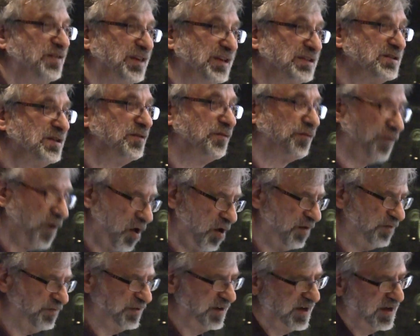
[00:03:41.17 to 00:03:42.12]
This
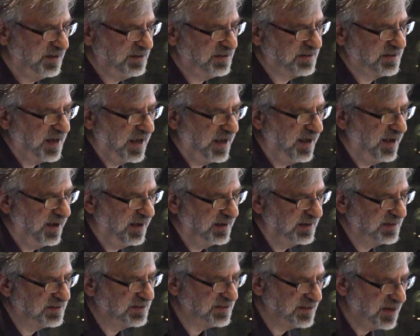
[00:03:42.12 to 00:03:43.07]
involved us
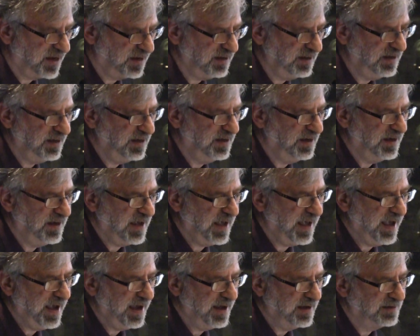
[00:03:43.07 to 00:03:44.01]

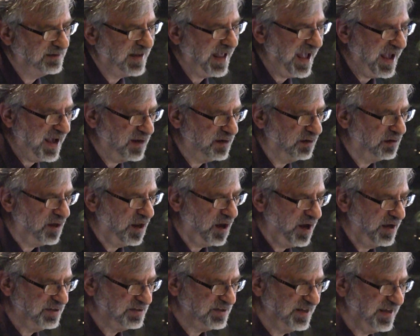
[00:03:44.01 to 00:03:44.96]
studying and
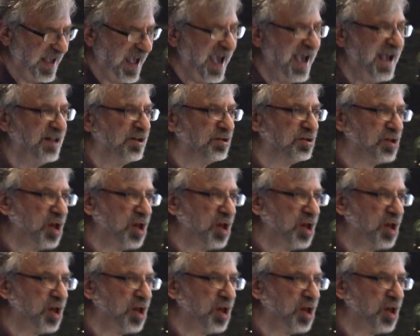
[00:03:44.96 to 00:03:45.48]
analyzing a